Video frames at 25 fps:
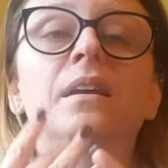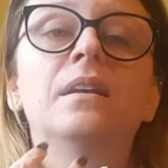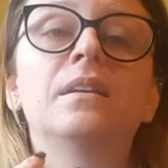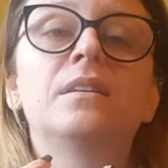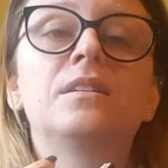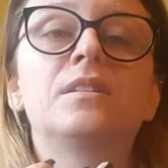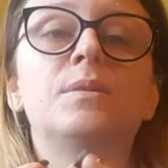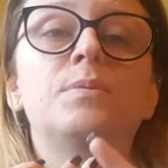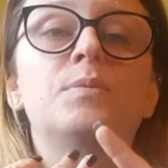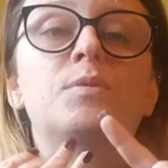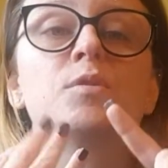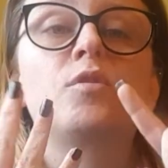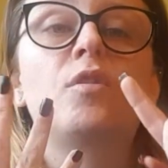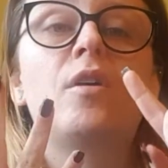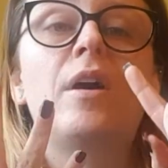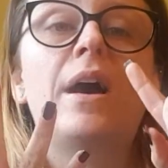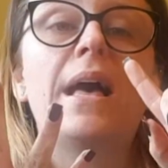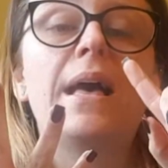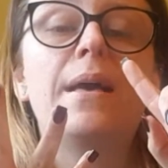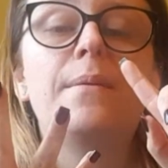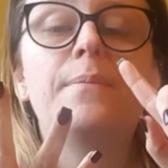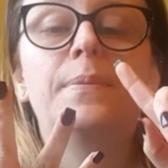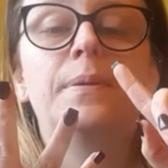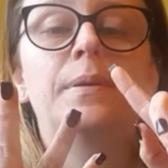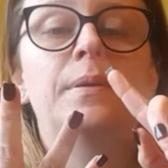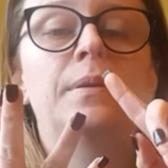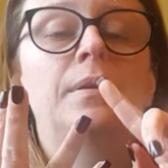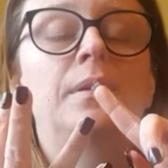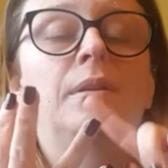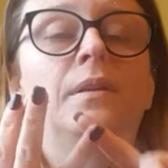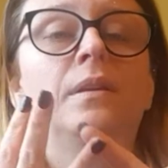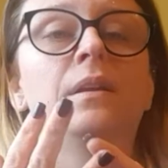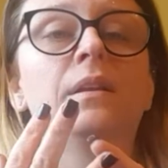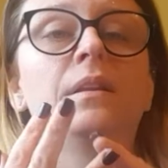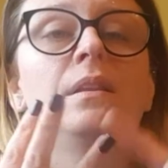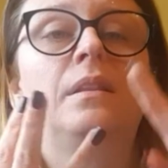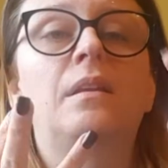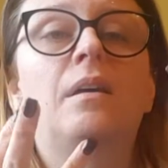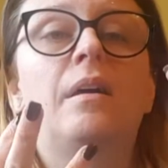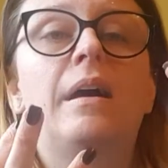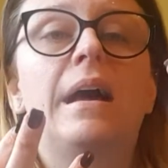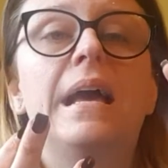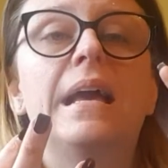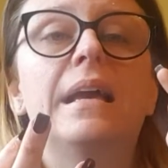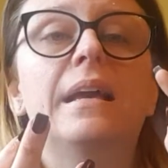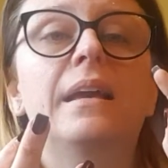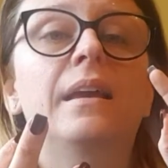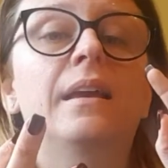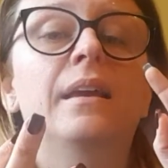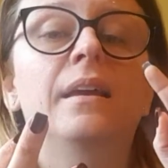subscribe,
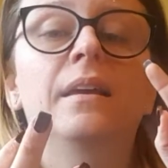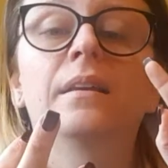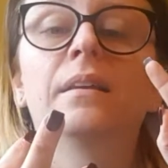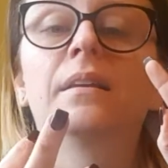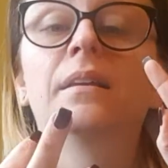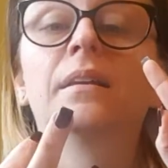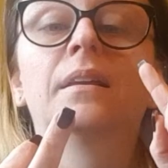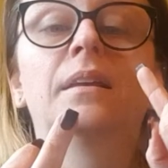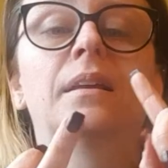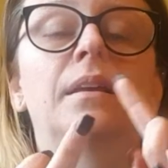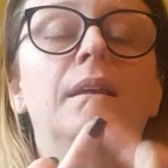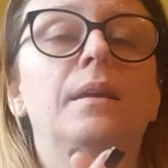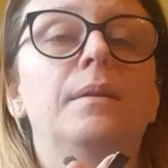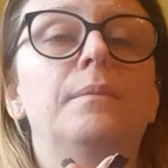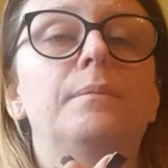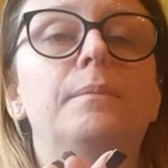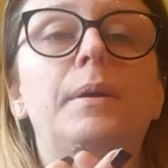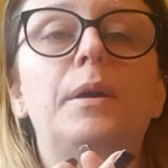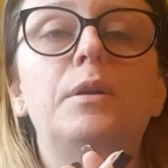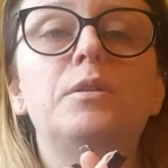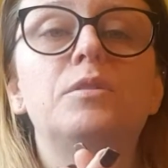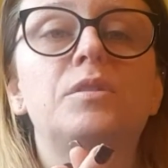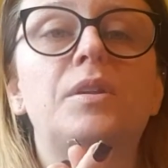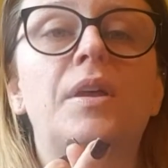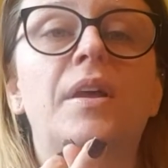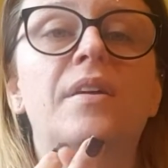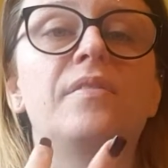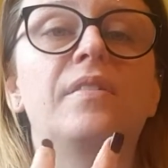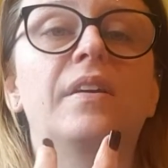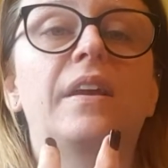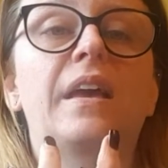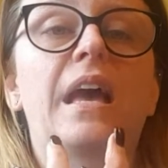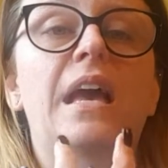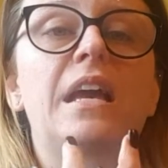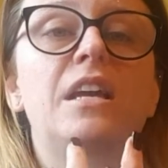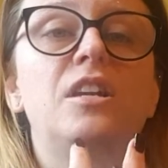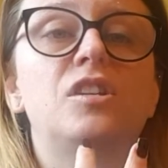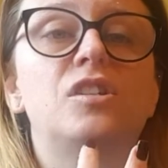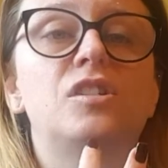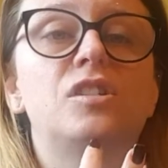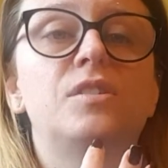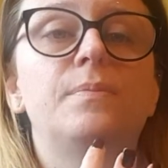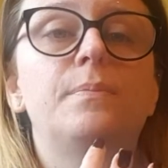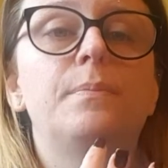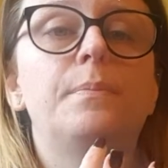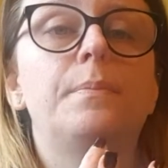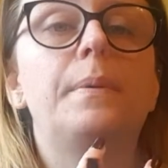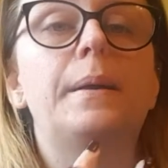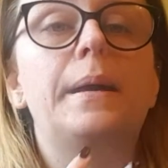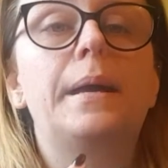like, post
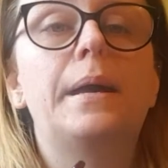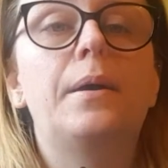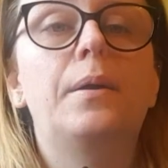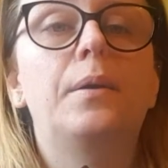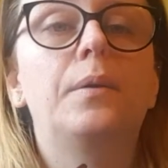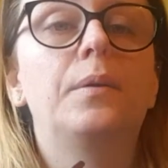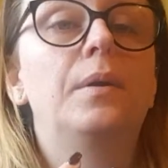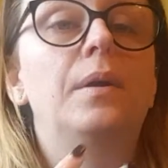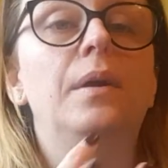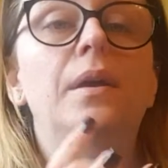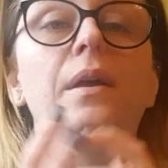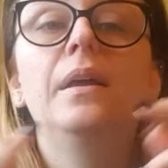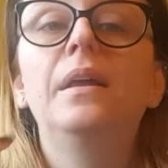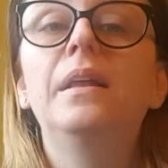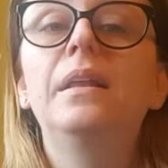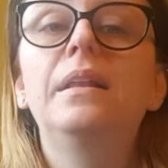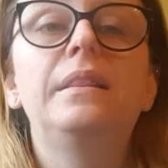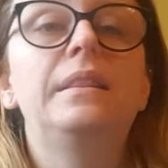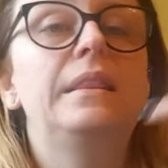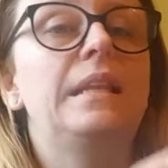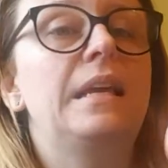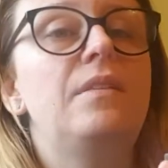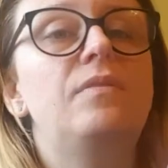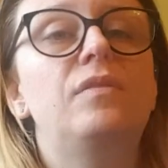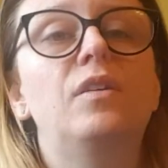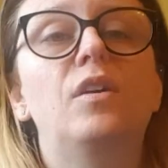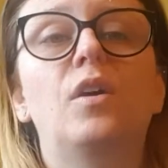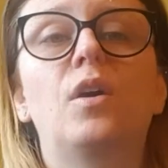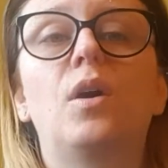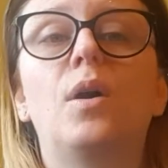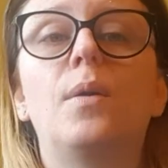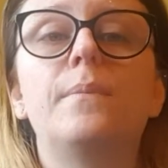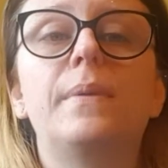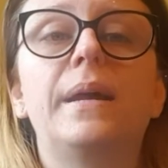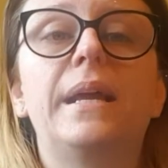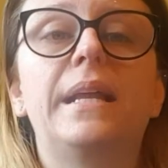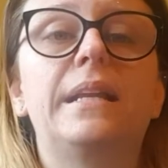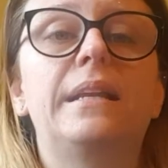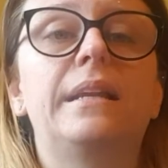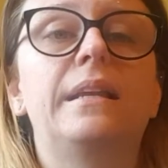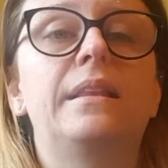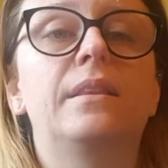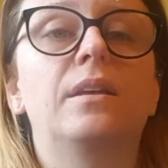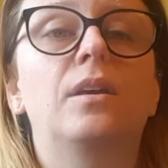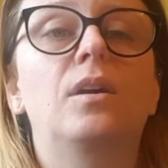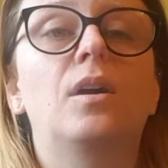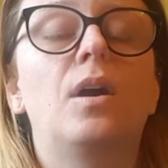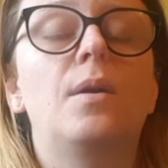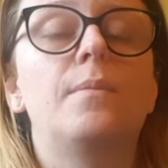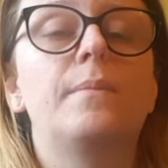notification bell, leave a comment in
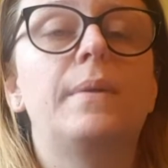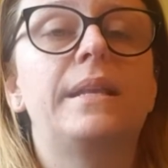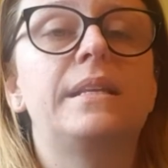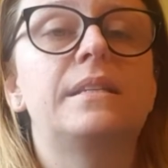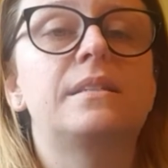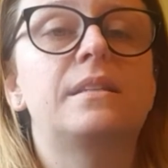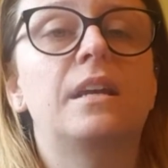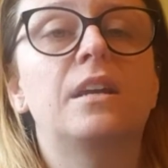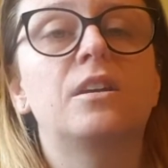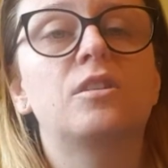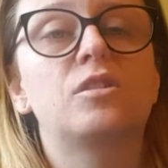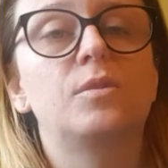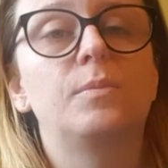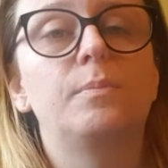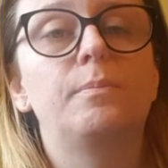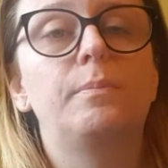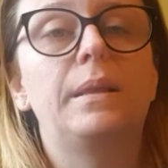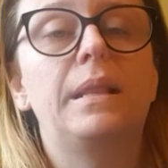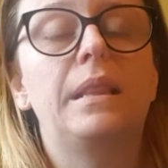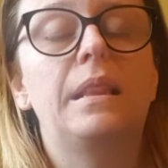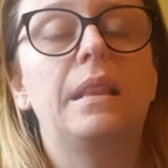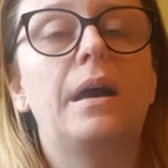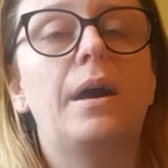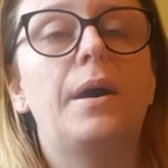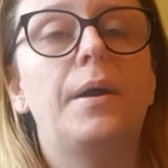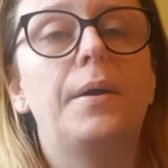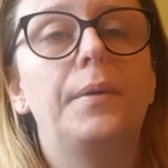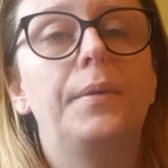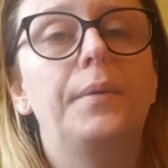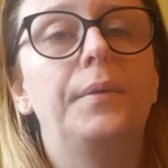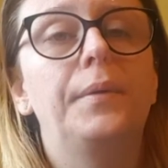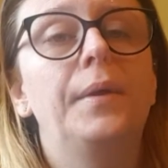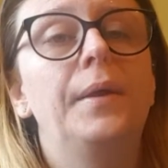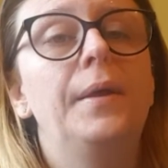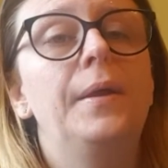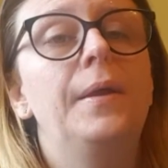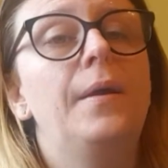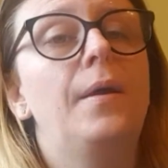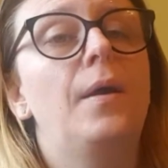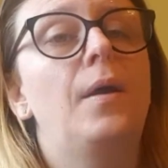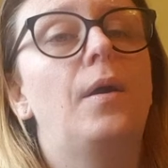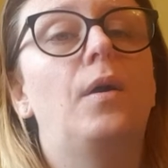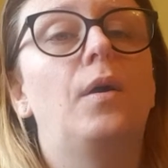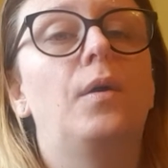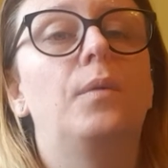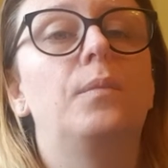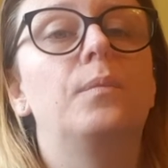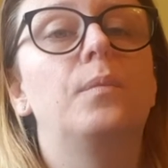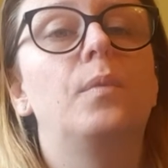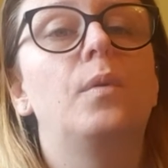the comment section below
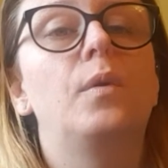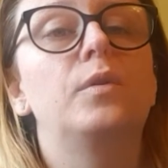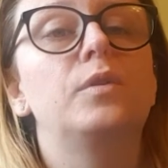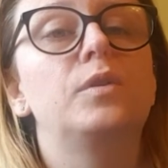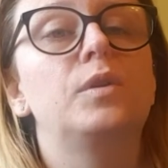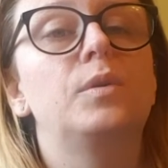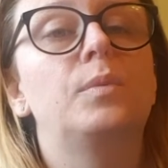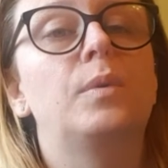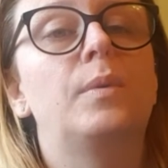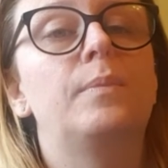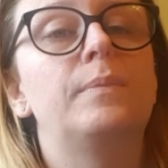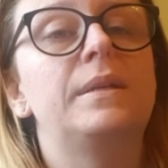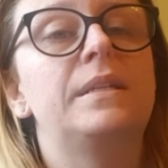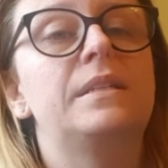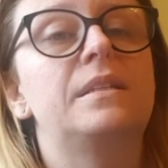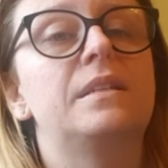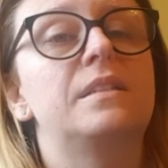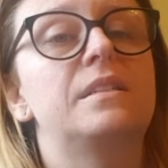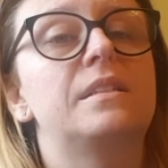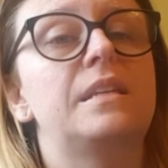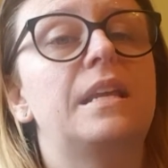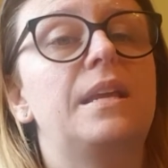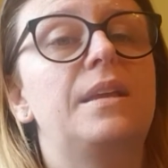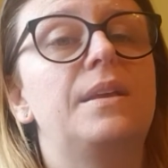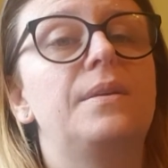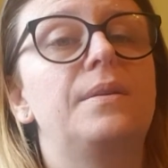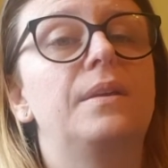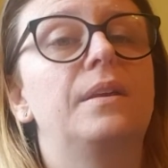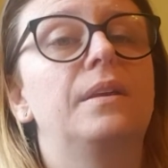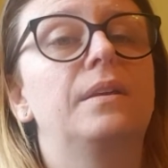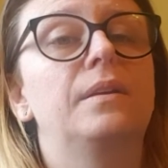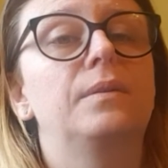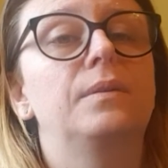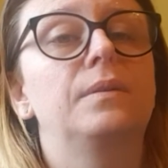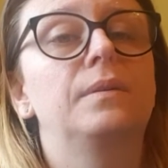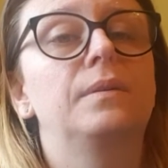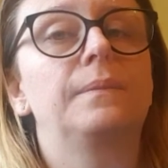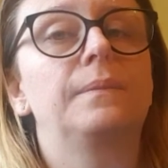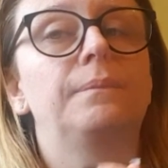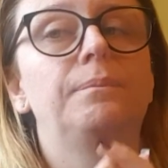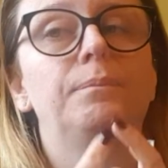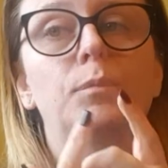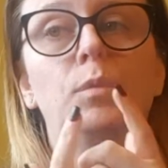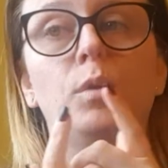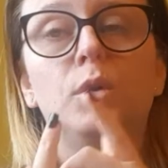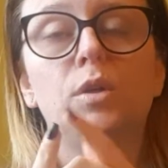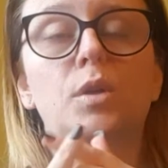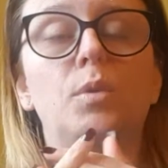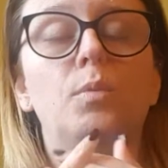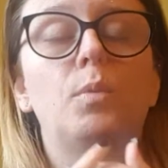on what you want me to see,
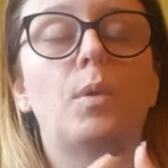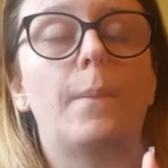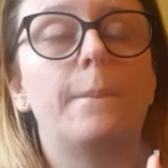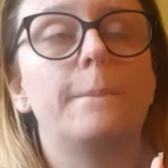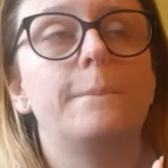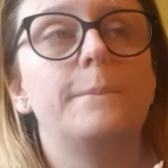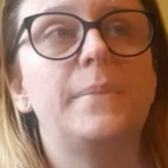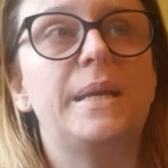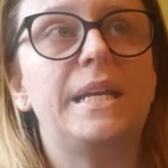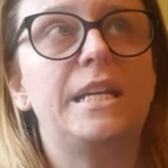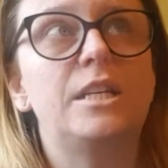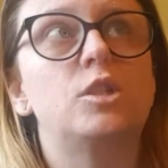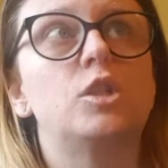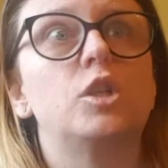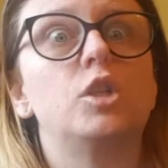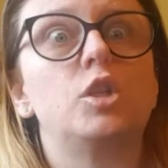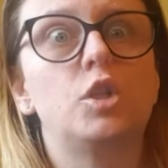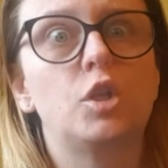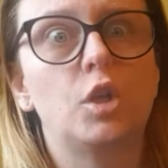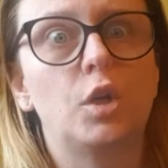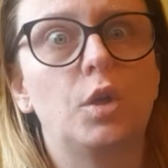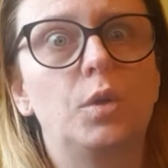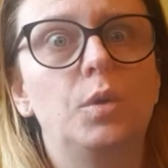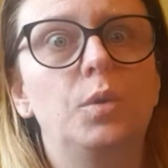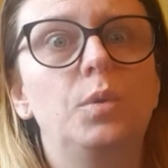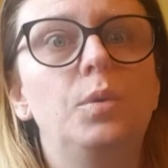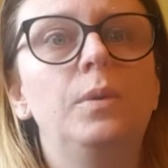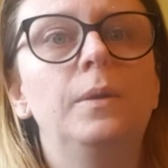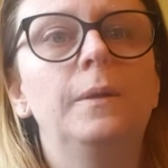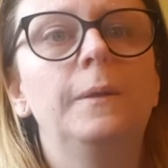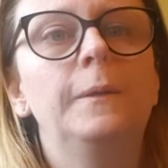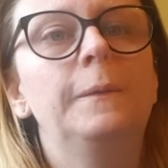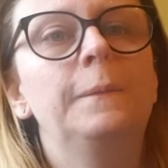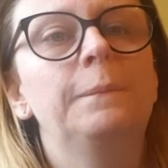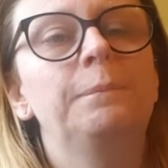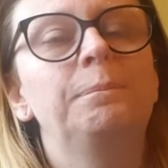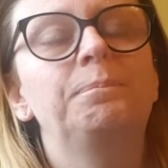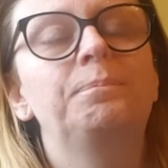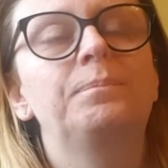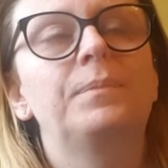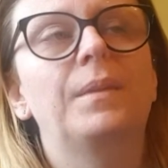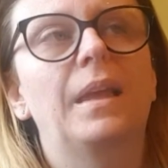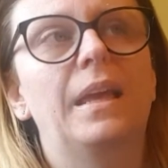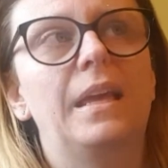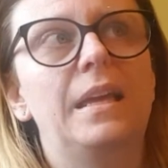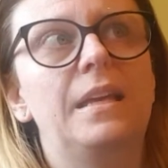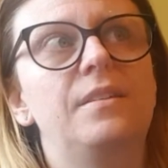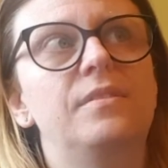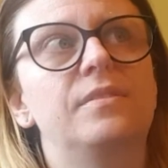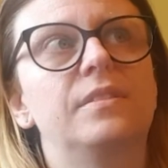what you want me to do
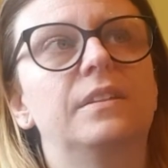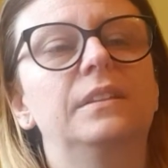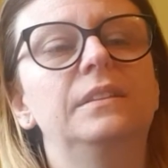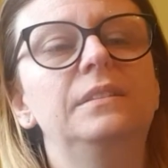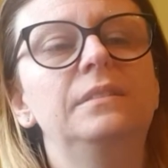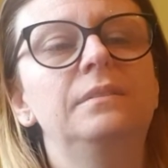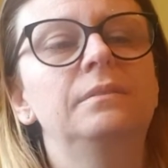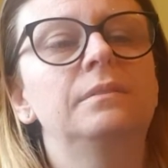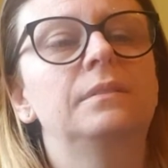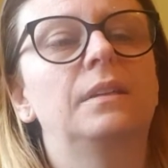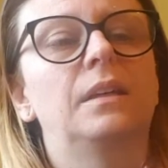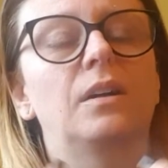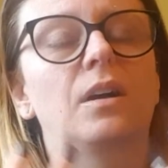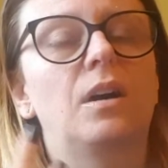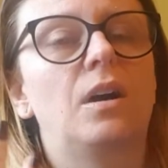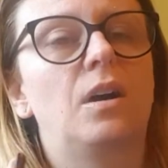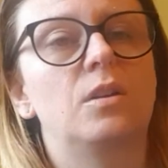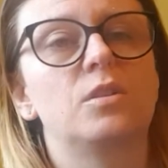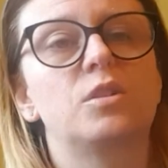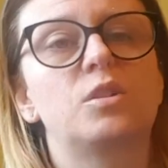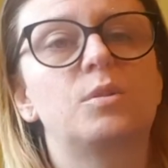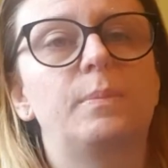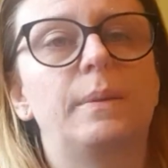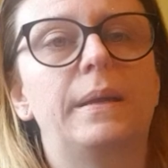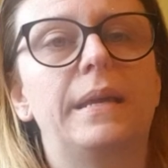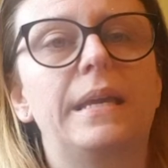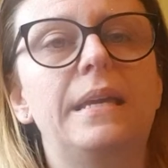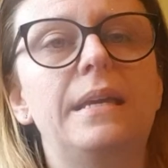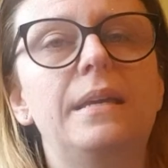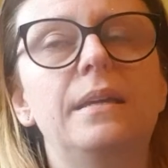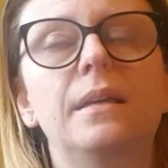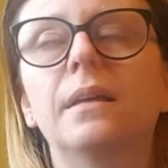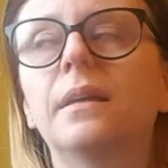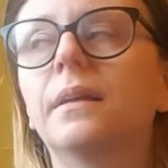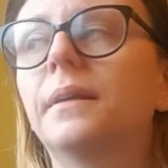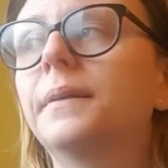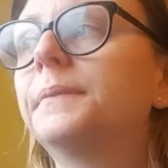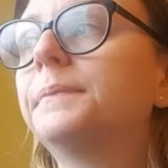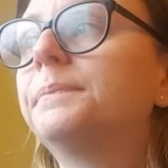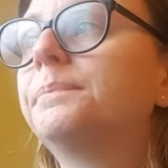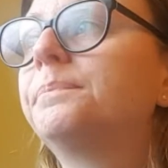even. I can't speak.